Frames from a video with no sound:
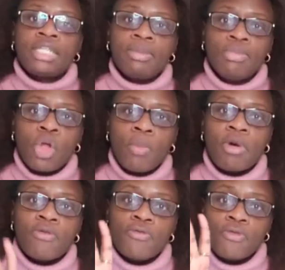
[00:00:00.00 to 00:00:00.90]
tip
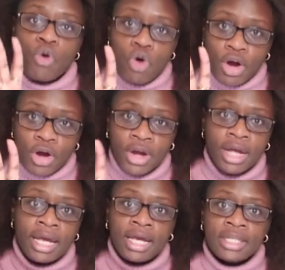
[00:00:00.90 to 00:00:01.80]
number
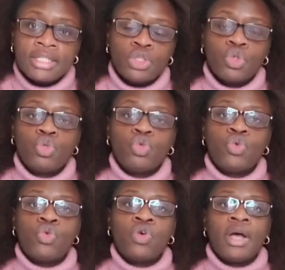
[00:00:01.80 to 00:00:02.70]
4 is to
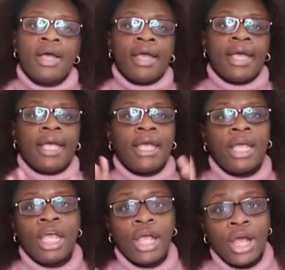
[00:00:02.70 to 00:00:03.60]
do
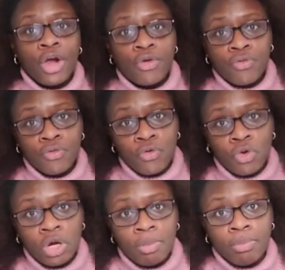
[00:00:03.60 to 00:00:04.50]

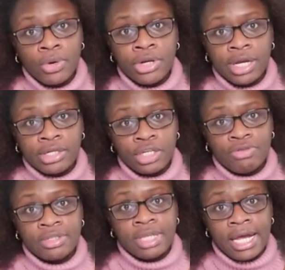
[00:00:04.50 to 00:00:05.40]
careful
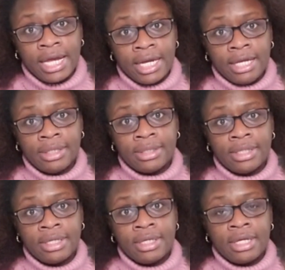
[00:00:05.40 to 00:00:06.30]
protective styling.
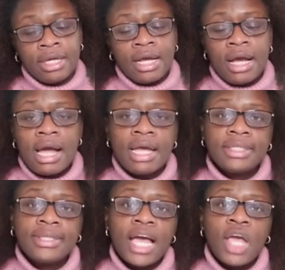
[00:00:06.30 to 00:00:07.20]

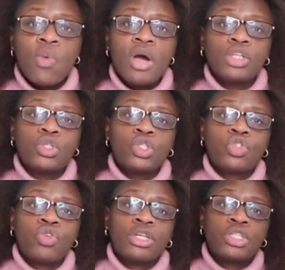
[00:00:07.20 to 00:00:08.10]
Guys, I want to
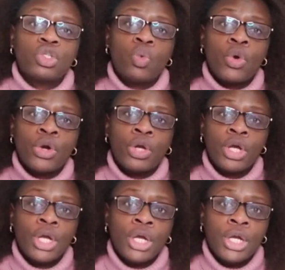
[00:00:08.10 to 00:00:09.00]
stress the word
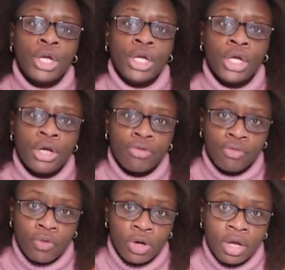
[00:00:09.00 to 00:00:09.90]

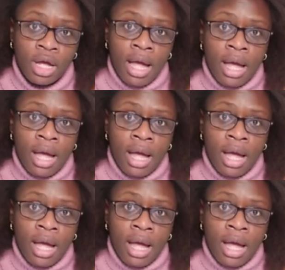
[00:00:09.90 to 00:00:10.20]
careful,